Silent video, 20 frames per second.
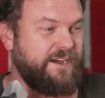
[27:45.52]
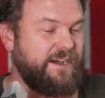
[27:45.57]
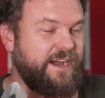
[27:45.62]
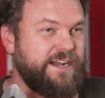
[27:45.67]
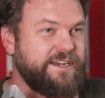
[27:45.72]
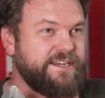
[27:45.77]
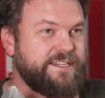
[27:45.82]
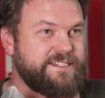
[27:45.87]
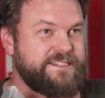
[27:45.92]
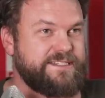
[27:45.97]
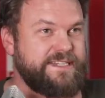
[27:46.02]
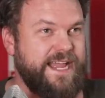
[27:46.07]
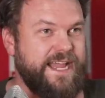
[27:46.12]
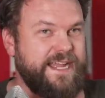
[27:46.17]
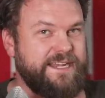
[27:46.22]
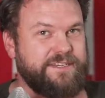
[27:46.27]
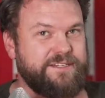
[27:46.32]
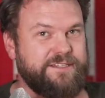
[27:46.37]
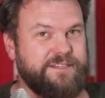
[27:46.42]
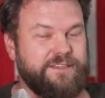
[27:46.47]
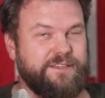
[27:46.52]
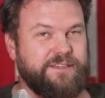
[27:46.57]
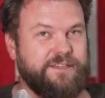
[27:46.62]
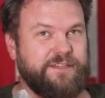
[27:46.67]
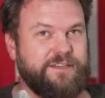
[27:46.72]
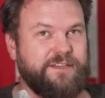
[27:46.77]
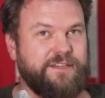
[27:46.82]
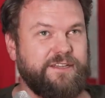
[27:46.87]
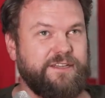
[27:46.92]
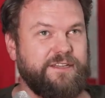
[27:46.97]
I understand
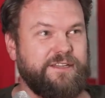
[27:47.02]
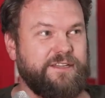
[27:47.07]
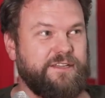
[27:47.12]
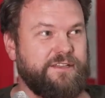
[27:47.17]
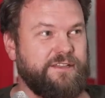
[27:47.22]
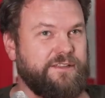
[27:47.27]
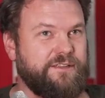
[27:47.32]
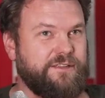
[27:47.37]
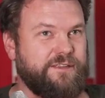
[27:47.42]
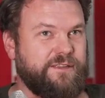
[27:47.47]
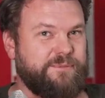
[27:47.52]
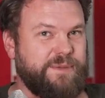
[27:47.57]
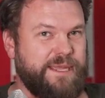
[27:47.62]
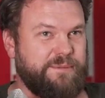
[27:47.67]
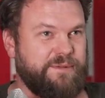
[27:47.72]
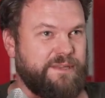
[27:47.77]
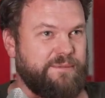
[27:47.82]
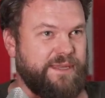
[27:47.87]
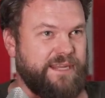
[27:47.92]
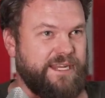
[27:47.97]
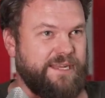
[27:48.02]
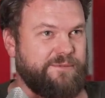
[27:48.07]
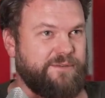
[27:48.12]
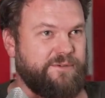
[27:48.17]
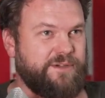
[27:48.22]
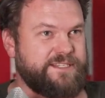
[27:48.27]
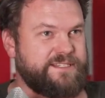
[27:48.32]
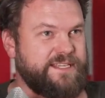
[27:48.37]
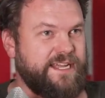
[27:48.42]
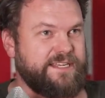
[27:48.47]
that the people at
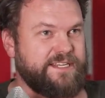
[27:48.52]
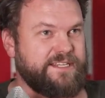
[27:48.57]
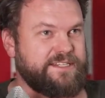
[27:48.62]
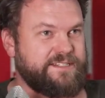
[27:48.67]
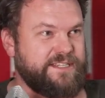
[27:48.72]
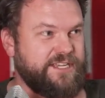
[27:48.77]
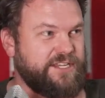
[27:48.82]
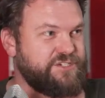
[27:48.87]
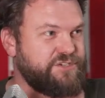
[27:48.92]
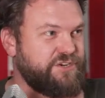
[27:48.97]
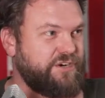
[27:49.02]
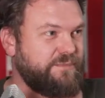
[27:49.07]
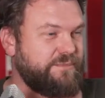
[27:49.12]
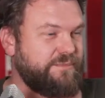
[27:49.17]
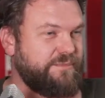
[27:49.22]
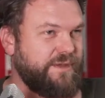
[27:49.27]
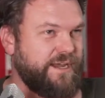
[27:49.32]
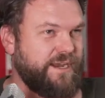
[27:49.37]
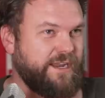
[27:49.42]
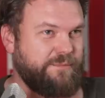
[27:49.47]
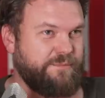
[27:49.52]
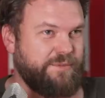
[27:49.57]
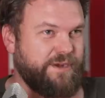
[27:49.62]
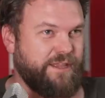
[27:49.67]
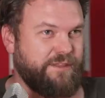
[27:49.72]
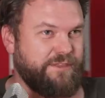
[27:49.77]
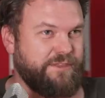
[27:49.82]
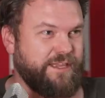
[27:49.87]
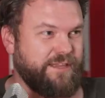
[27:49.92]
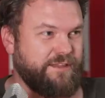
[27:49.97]
PWS, that is their job. But
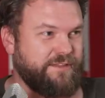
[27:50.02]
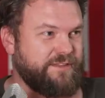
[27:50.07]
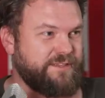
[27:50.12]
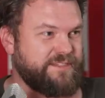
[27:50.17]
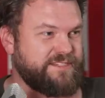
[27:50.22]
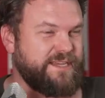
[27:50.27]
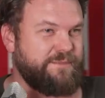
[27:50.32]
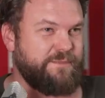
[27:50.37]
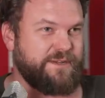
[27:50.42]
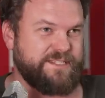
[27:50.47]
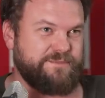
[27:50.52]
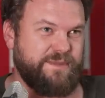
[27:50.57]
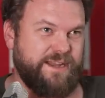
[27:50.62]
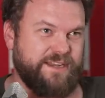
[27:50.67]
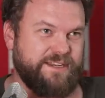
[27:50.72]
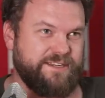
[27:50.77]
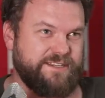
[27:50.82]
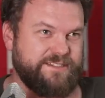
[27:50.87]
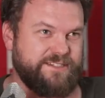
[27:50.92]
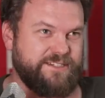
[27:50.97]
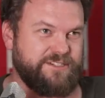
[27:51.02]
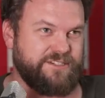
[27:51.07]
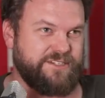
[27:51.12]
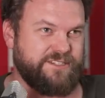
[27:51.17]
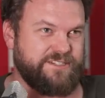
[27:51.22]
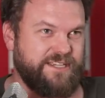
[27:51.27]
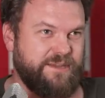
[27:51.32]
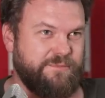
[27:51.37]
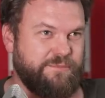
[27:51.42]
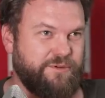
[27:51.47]
I think that someone's made a decision
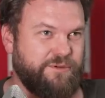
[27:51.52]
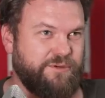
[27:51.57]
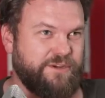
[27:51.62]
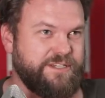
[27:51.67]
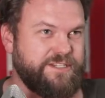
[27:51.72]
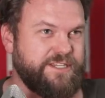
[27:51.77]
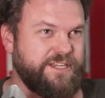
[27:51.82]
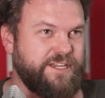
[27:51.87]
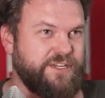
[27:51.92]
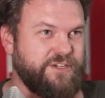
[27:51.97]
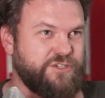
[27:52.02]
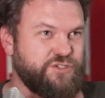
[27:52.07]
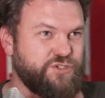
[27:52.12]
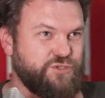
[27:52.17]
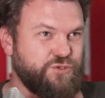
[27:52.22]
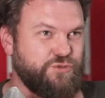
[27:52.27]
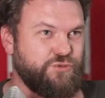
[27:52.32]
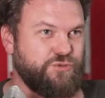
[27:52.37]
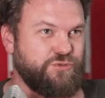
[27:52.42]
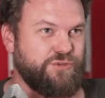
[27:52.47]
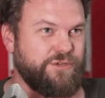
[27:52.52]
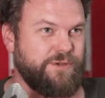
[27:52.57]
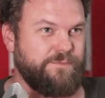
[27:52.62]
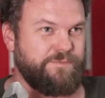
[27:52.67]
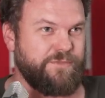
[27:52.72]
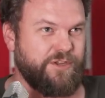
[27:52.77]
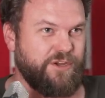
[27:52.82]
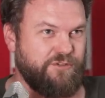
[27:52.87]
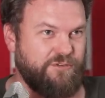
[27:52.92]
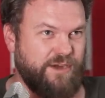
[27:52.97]
at some point to
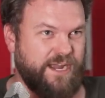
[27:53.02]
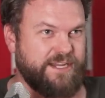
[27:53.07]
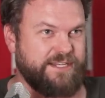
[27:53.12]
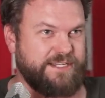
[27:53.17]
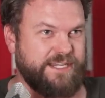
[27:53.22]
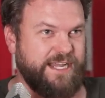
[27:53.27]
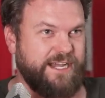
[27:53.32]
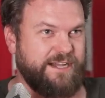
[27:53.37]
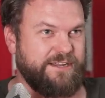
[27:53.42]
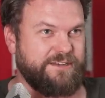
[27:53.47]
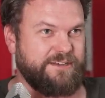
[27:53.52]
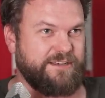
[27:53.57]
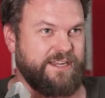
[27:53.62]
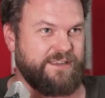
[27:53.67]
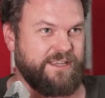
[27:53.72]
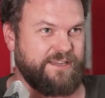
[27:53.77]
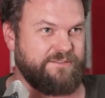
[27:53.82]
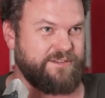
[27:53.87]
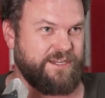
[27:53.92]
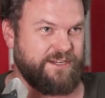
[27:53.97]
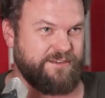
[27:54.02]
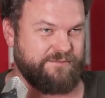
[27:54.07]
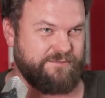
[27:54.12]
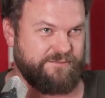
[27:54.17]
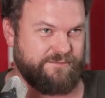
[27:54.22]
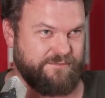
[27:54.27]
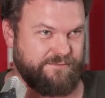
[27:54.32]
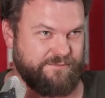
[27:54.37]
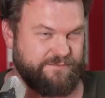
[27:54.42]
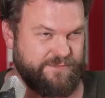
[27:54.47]
crack down, and they've
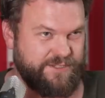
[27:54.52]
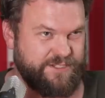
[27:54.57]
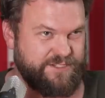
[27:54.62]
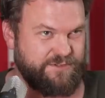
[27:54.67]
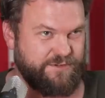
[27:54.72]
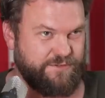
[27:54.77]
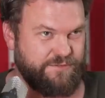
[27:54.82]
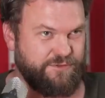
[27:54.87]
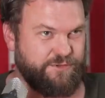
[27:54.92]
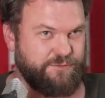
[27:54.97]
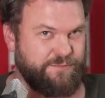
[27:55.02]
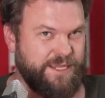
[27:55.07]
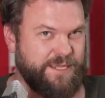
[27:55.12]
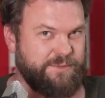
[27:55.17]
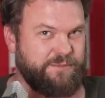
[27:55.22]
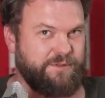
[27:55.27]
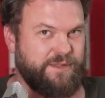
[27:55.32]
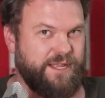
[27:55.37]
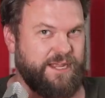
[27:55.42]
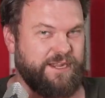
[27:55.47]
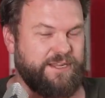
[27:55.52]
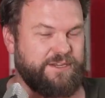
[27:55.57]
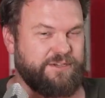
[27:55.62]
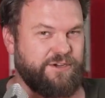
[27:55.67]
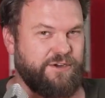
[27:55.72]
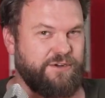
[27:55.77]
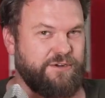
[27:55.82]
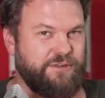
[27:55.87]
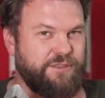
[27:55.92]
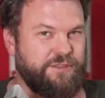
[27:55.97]
done this to a few people, and I
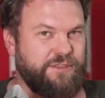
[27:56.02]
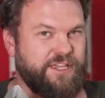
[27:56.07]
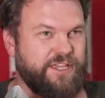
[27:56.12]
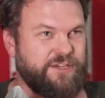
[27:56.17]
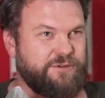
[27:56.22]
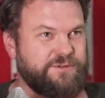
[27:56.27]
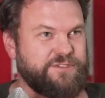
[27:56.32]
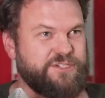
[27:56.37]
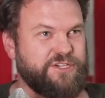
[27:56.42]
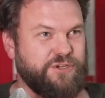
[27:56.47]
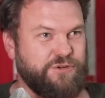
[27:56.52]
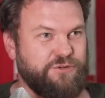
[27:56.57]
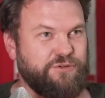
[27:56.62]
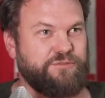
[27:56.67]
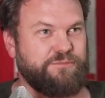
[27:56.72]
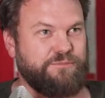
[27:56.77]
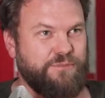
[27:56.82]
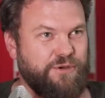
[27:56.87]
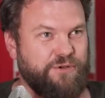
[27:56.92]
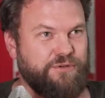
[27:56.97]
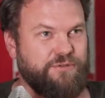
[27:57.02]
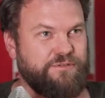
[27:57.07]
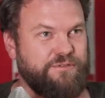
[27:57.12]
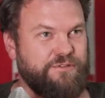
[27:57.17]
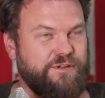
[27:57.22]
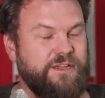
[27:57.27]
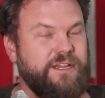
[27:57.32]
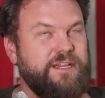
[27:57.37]
don't think it was a good move.